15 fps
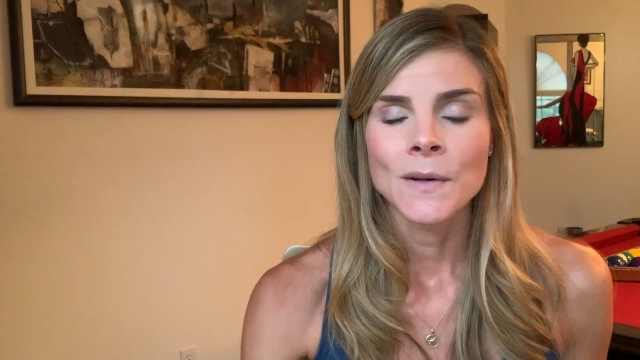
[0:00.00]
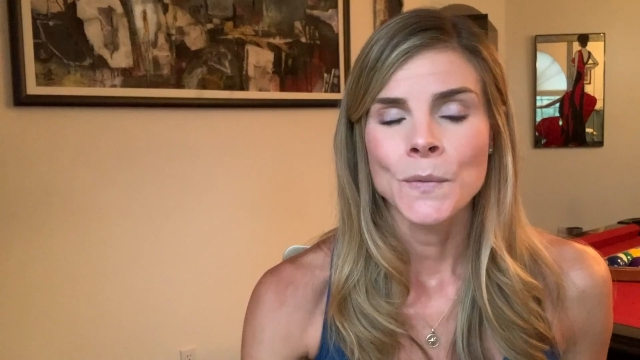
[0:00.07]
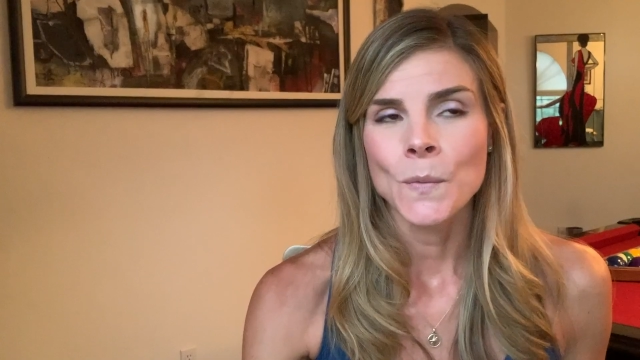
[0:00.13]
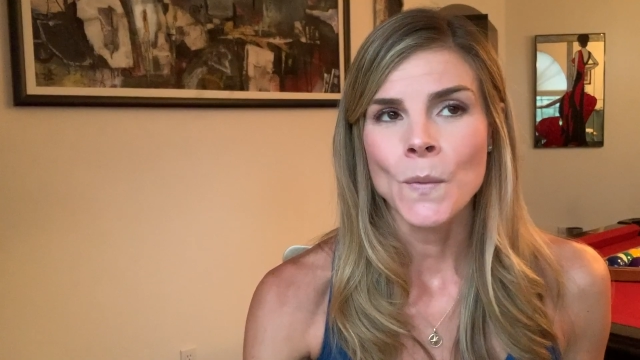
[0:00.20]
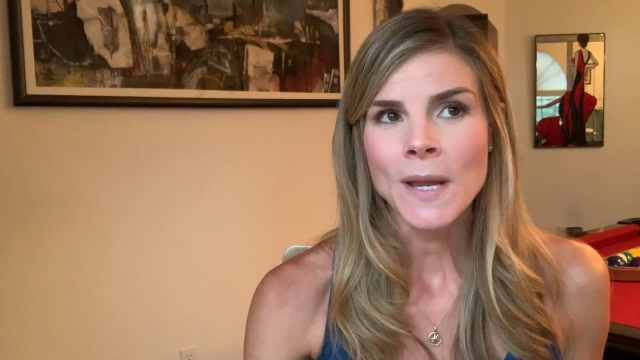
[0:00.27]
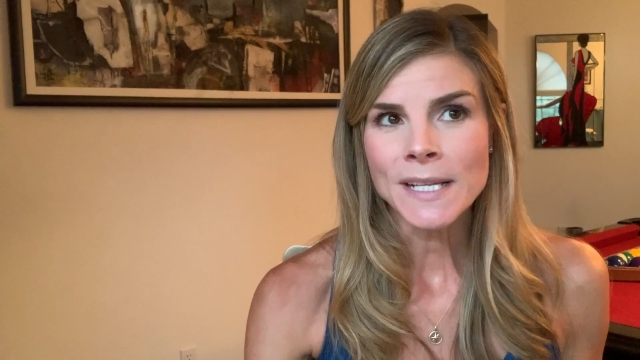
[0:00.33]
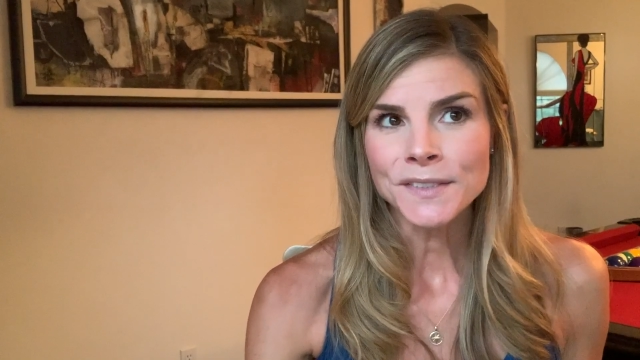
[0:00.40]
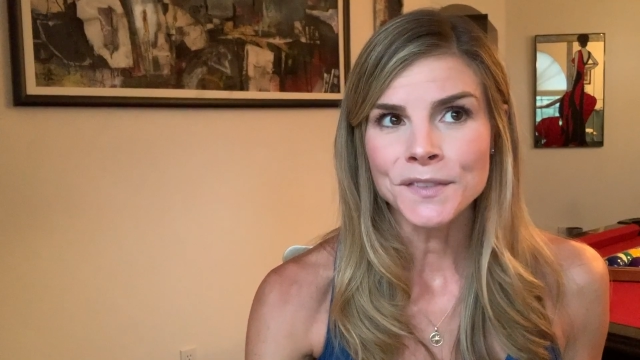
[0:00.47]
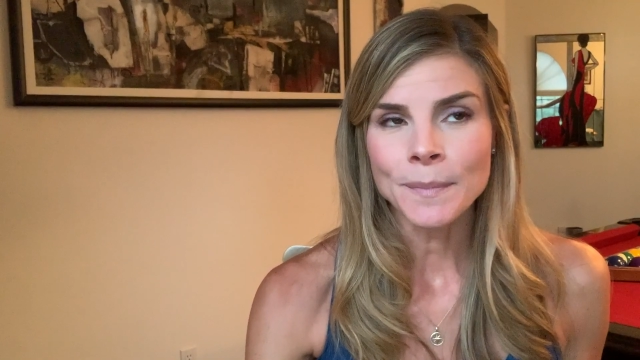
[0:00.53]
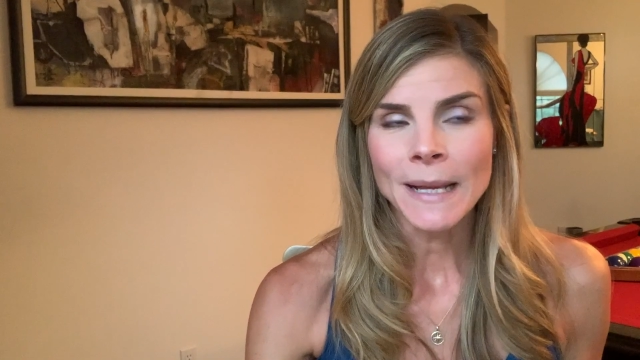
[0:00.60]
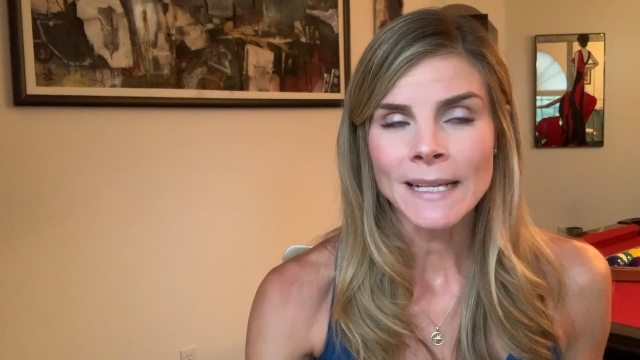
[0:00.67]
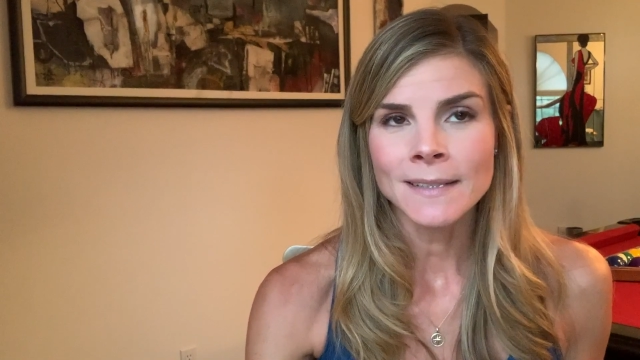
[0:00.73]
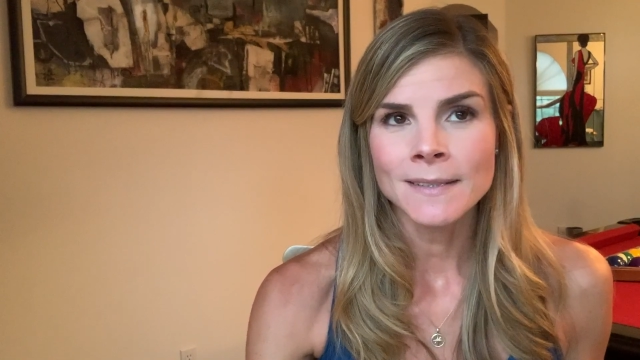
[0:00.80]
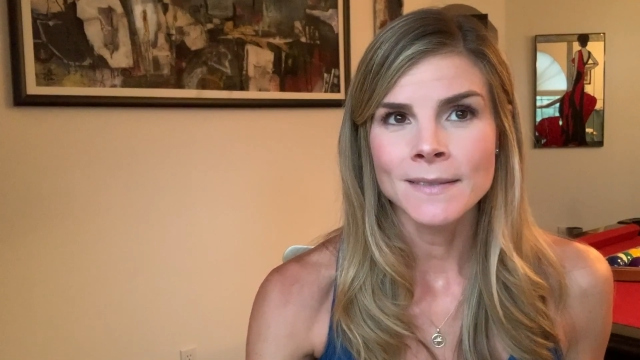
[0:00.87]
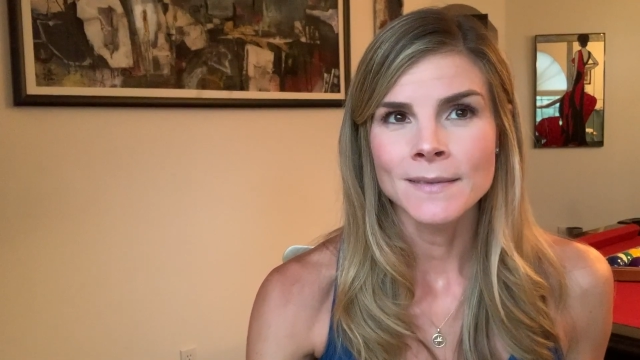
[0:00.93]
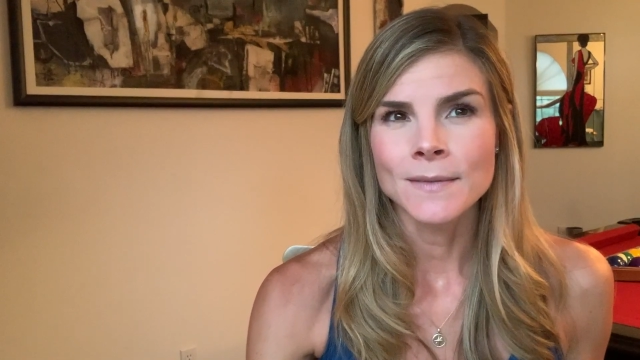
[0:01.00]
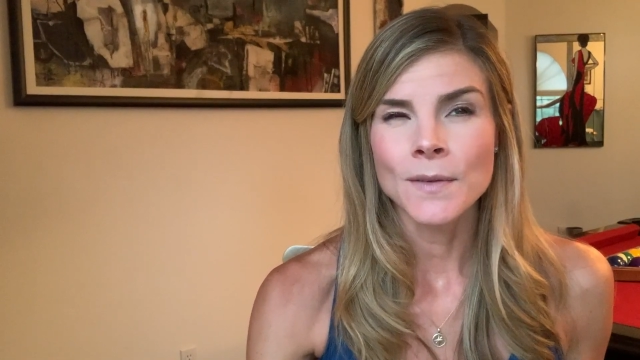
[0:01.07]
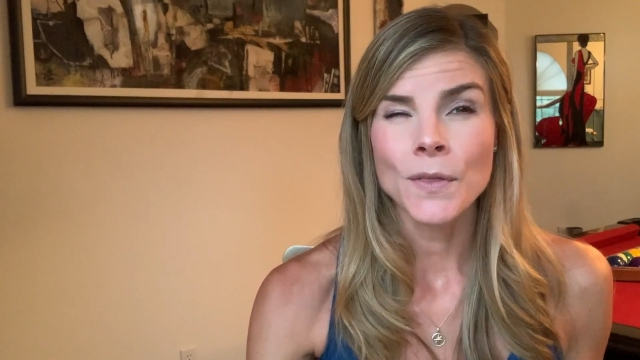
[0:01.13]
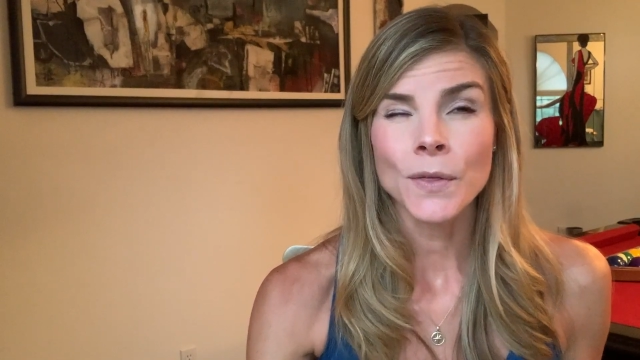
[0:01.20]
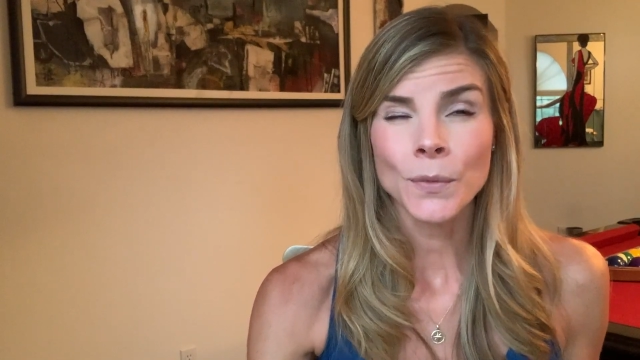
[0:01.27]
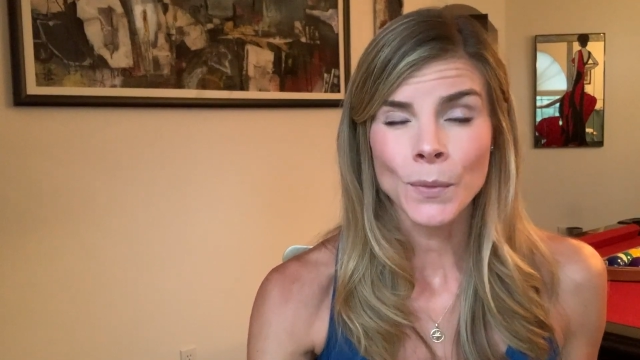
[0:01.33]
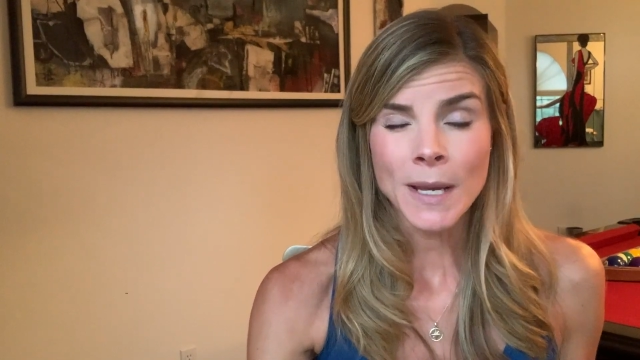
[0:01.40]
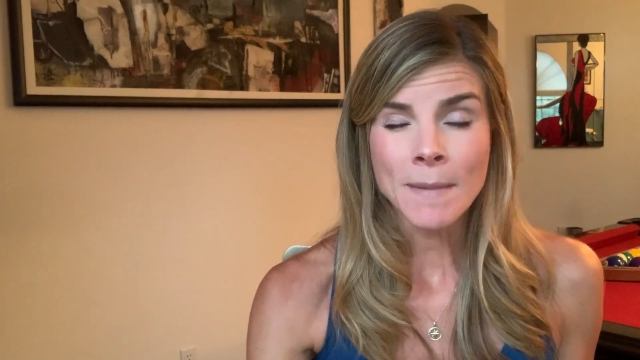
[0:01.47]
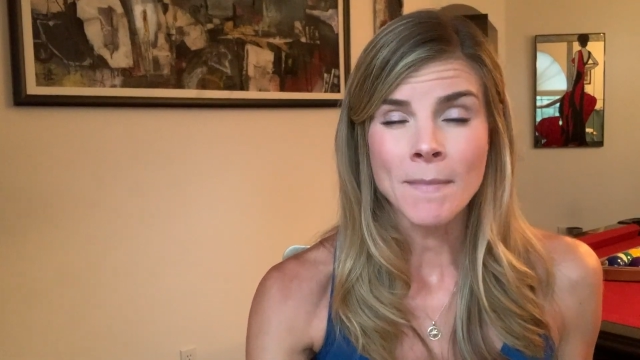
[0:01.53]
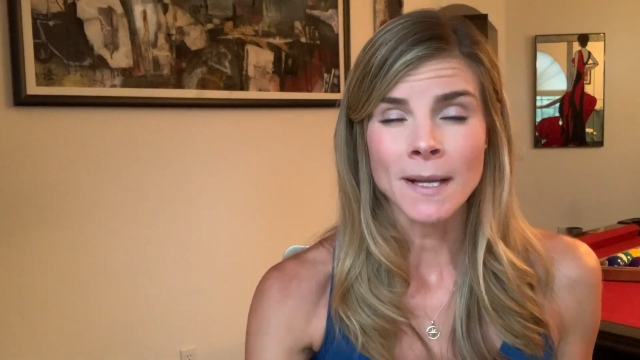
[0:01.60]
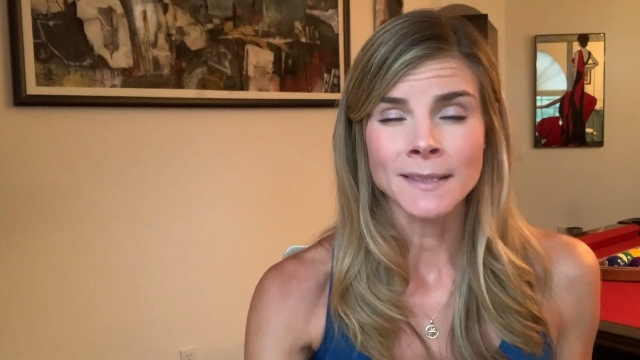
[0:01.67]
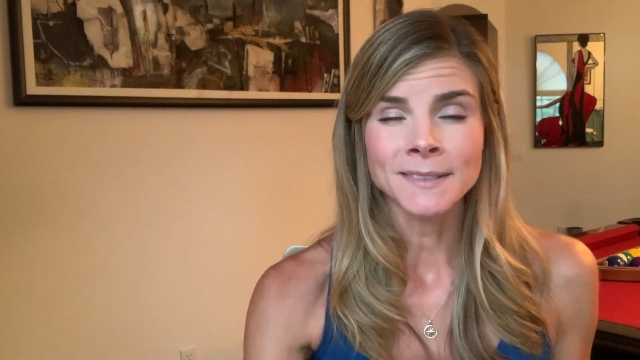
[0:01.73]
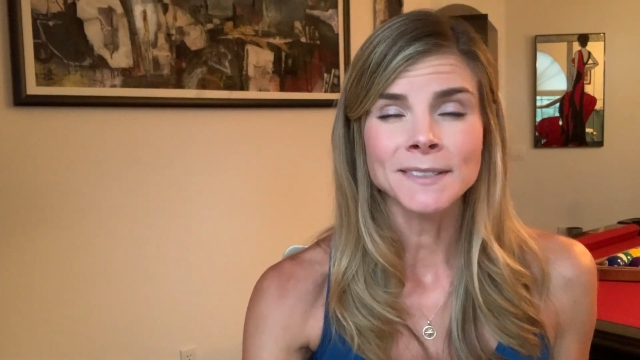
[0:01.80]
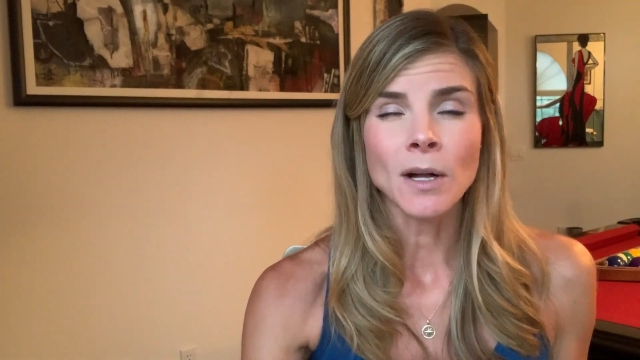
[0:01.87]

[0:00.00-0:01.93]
We spent 3 months